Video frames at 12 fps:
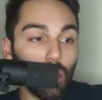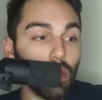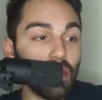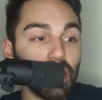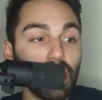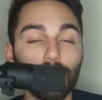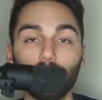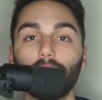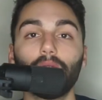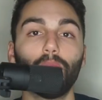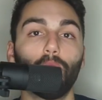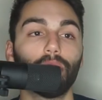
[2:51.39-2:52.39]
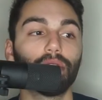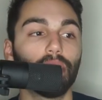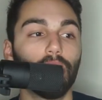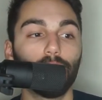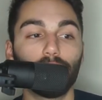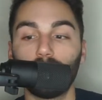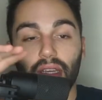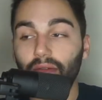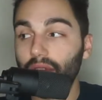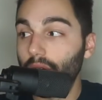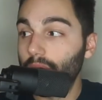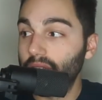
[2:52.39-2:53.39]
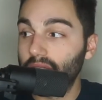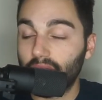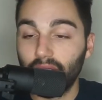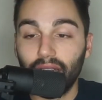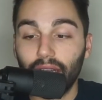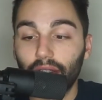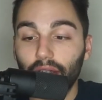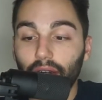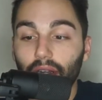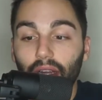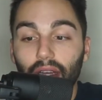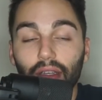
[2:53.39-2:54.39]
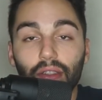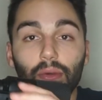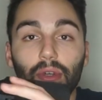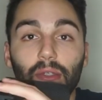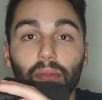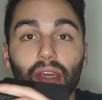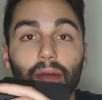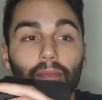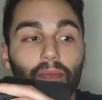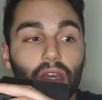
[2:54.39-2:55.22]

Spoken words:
One thing that was really important to note, even though it is a condenser and it is USB,